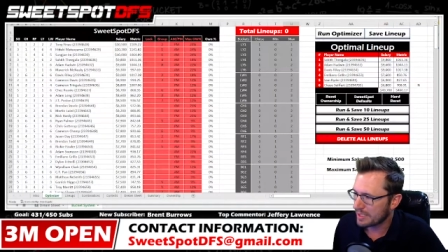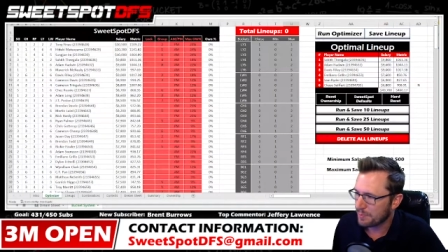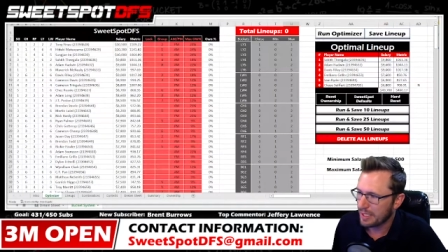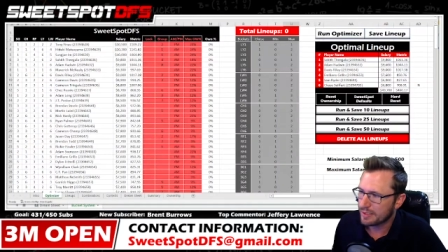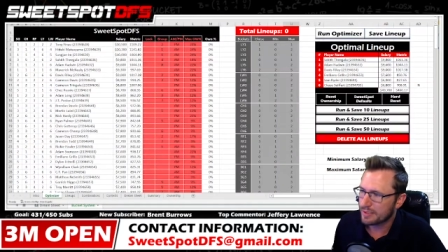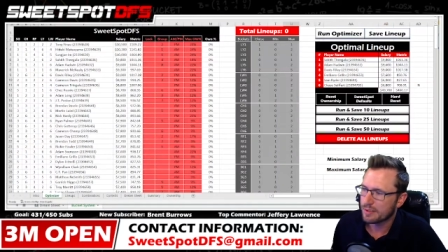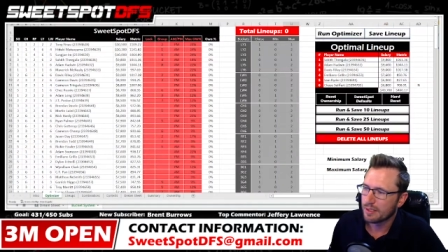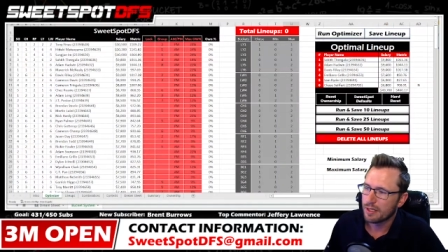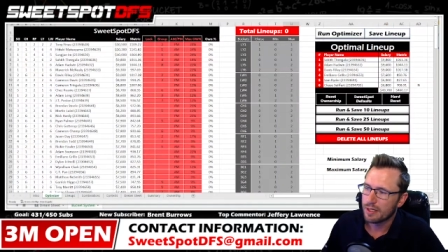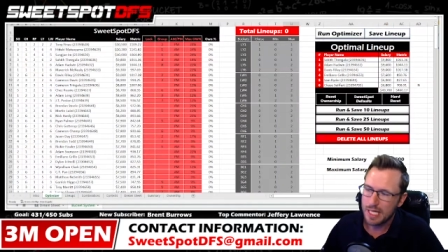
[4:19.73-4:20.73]
piece,
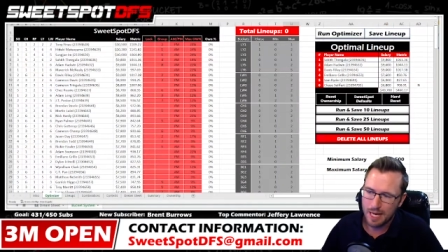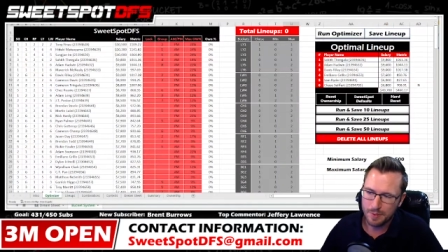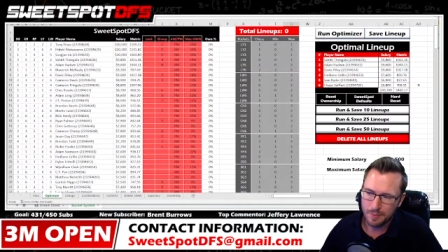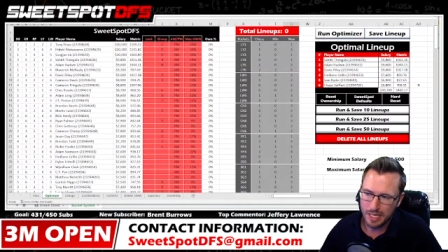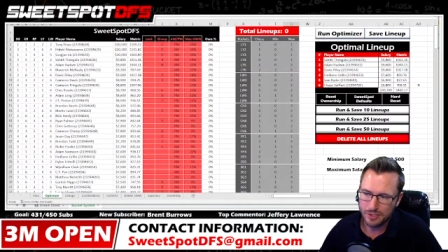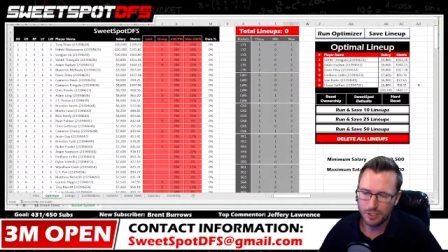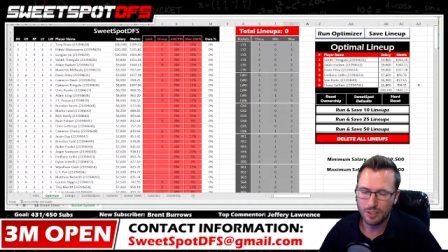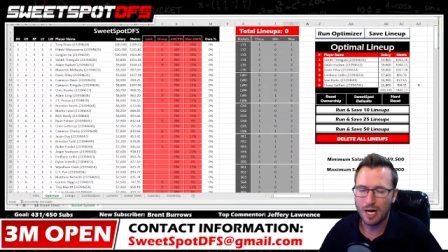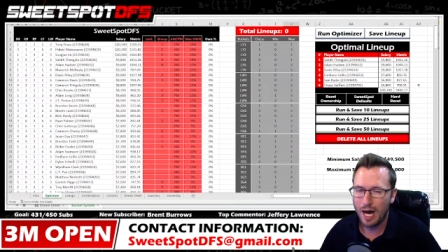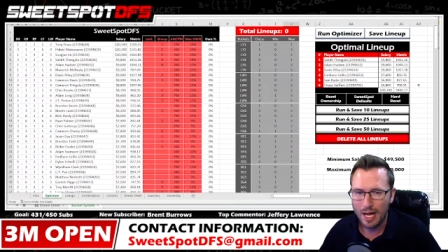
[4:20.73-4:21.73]
the
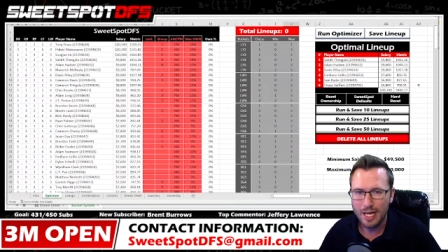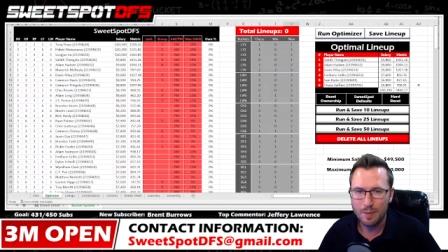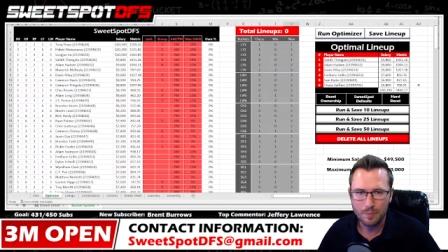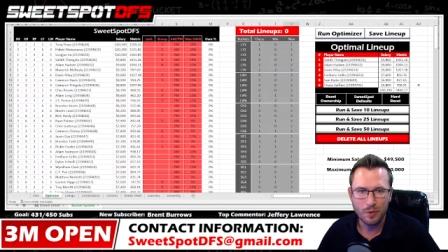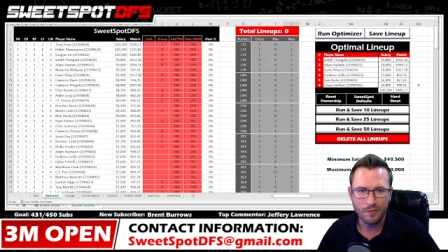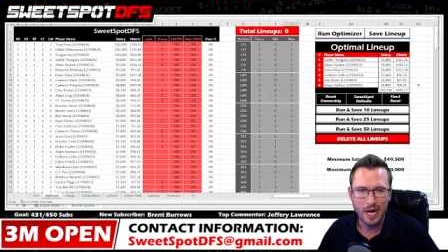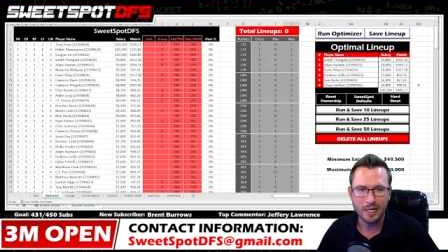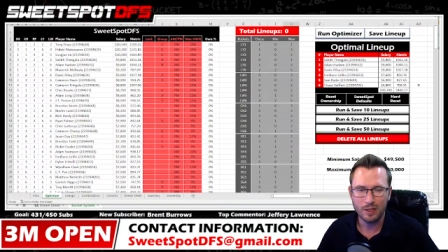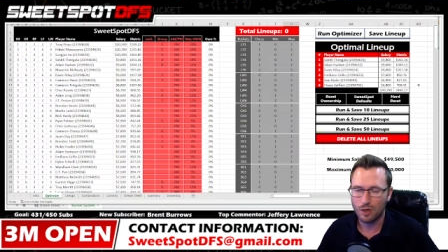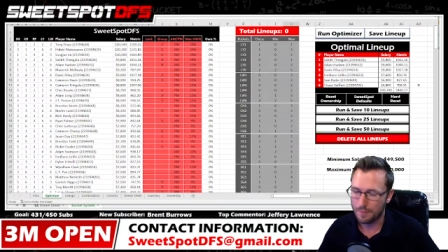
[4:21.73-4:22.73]
optimizer, I am
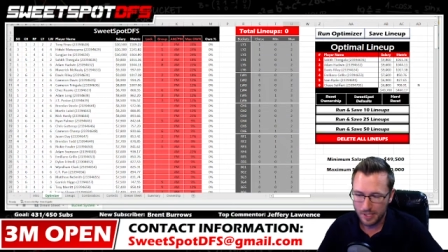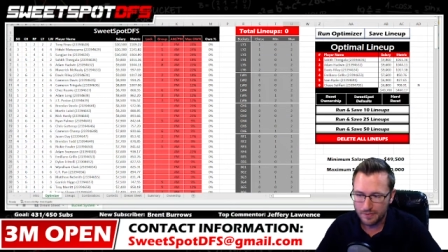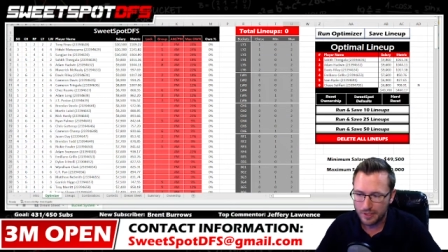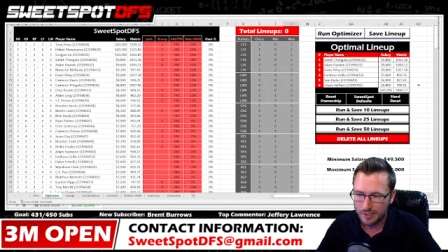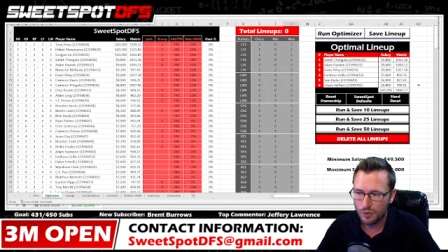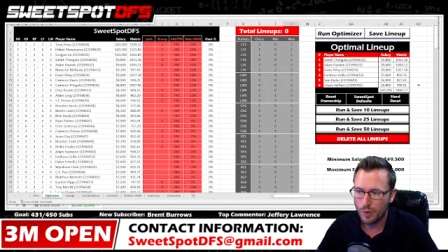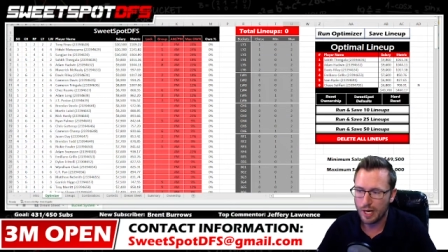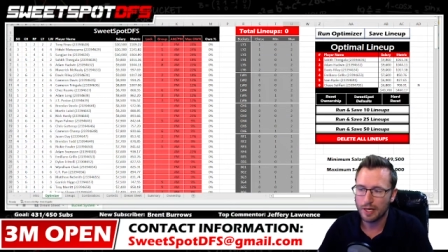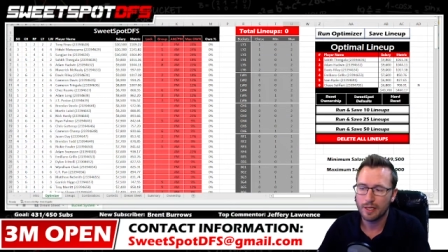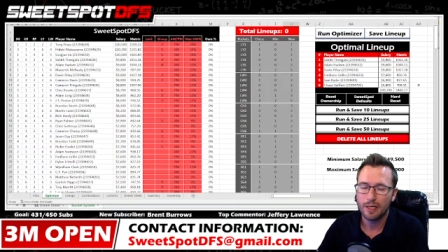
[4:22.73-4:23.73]
providing, or I'm giving this
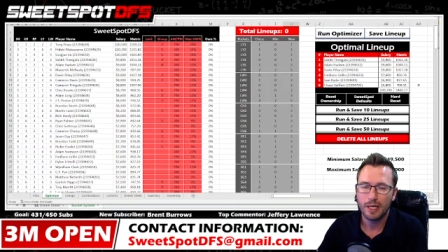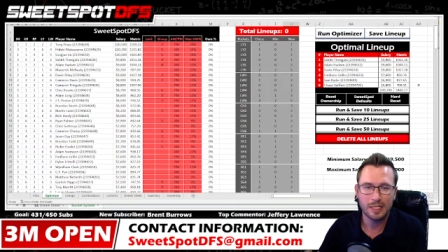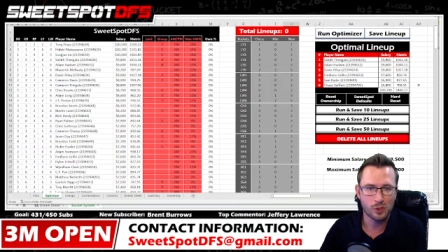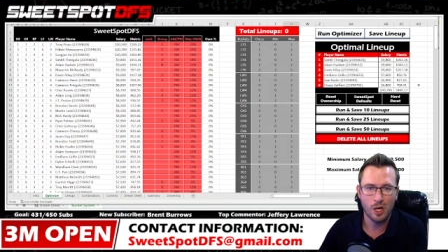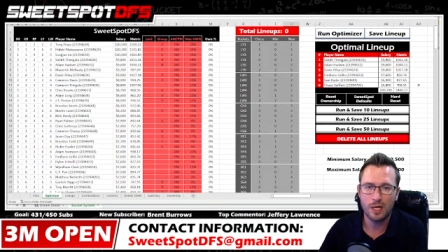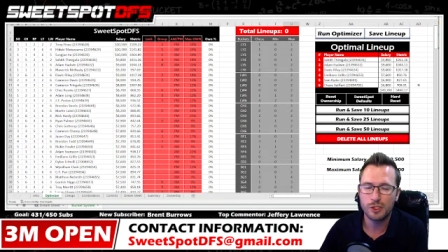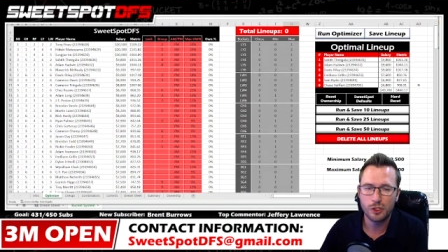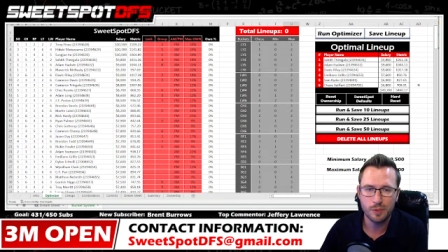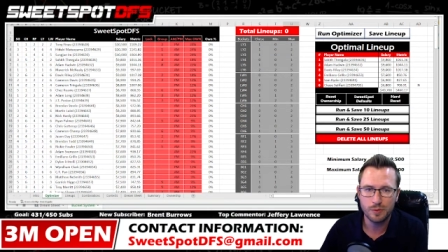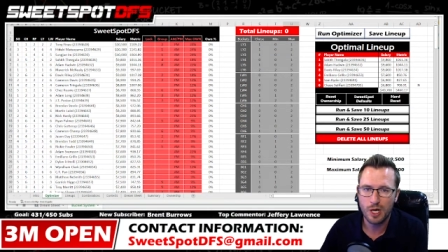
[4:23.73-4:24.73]
away as long as you're
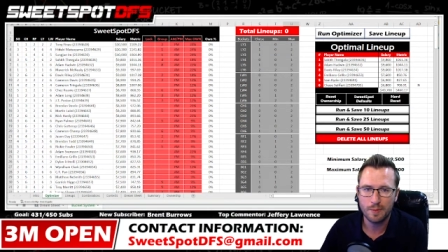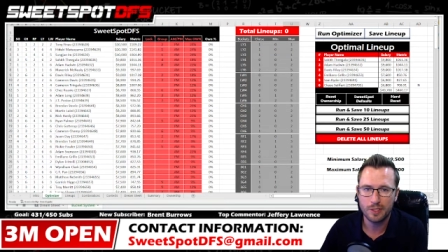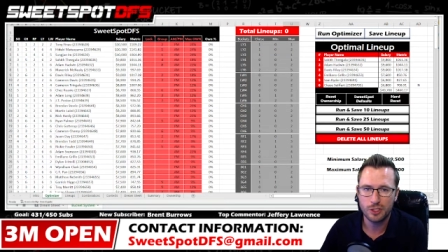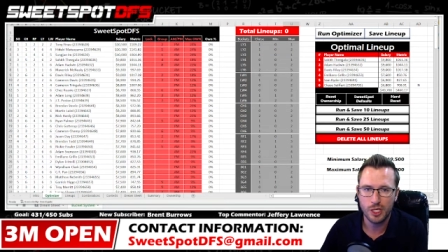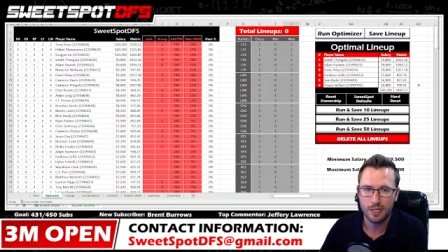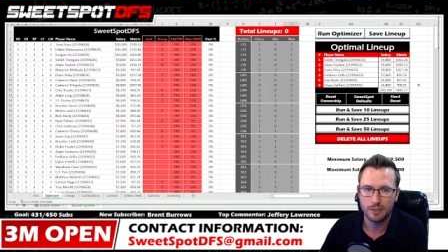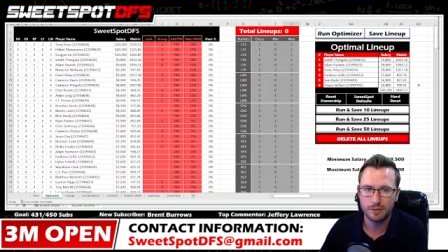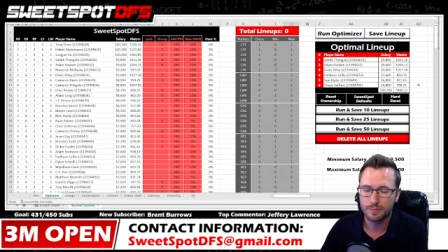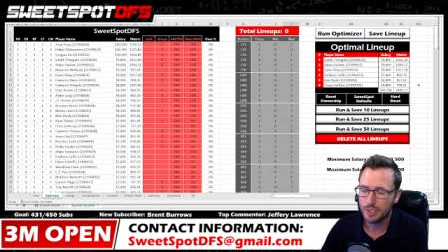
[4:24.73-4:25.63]
subscribed to the channel,